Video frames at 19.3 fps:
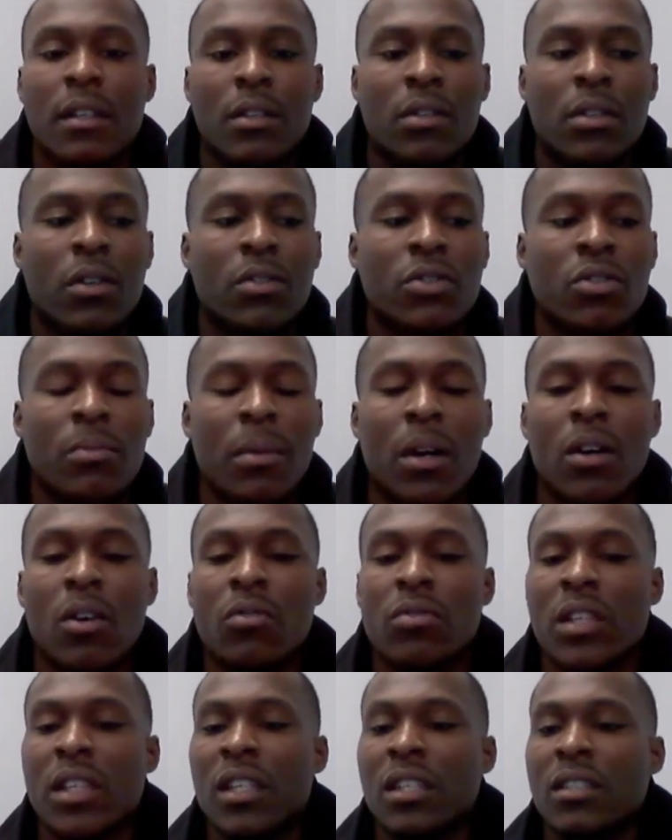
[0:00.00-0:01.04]
You know, so my
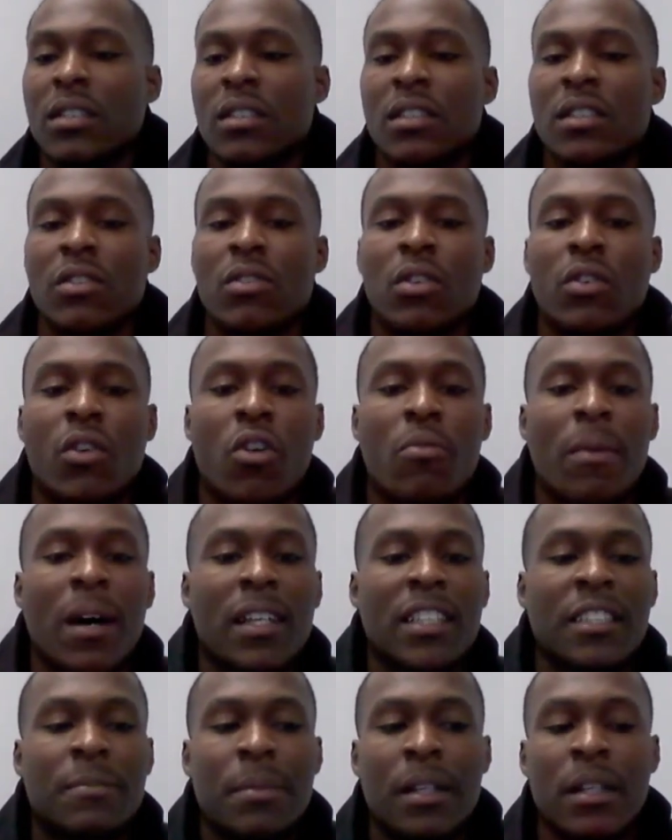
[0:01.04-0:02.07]
whole thing is to continue to grow
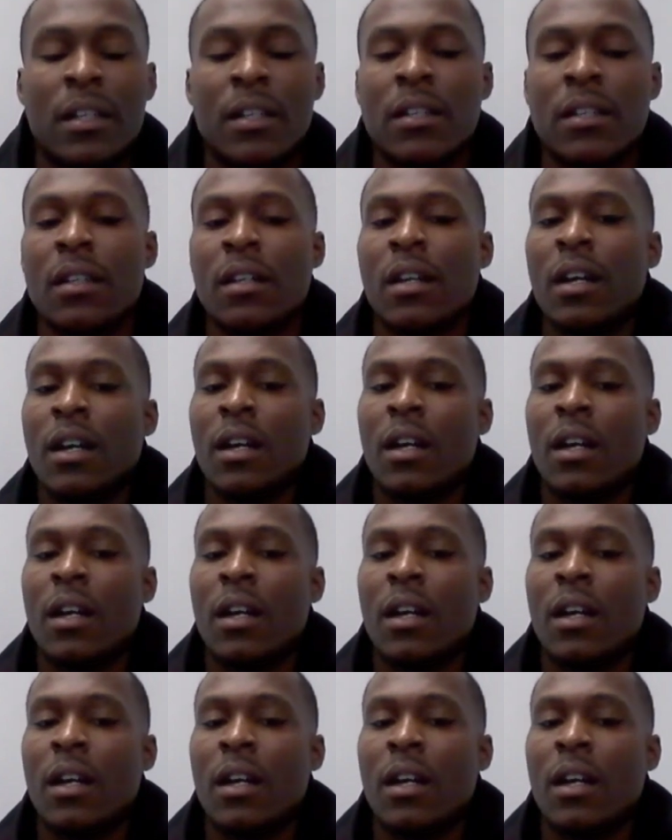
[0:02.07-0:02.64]
my spirit,